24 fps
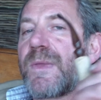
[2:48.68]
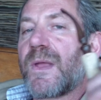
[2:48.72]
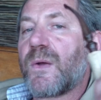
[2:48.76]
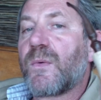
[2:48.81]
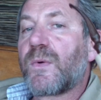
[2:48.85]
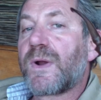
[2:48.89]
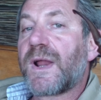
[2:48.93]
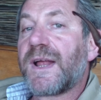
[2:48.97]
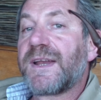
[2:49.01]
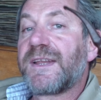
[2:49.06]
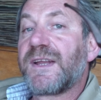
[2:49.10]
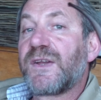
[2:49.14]

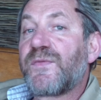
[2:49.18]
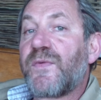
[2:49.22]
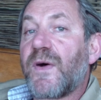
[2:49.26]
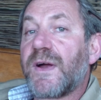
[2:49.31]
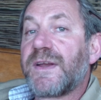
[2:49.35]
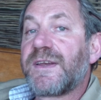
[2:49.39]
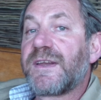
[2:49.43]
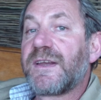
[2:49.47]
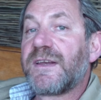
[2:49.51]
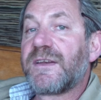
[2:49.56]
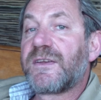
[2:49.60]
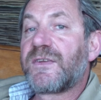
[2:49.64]
What I did
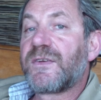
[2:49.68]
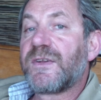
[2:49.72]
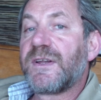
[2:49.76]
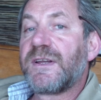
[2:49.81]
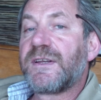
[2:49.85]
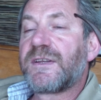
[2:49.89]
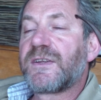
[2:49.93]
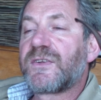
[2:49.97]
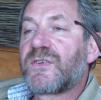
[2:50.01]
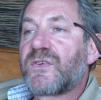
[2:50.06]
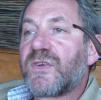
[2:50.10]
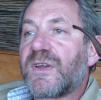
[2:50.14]
find
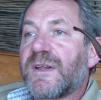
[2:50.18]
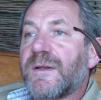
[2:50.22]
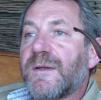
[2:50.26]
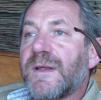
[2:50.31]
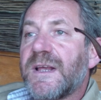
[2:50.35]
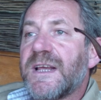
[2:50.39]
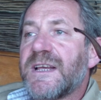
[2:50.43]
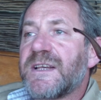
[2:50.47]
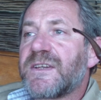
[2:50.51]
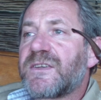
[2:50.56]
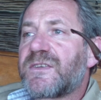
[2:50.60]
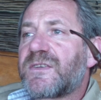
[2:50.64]
interesting
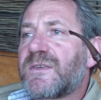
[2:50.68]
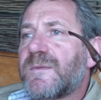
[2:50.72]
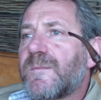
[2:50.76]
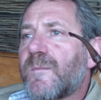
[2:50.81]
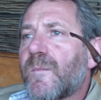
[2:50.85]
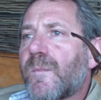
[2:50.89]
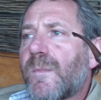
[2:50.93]
is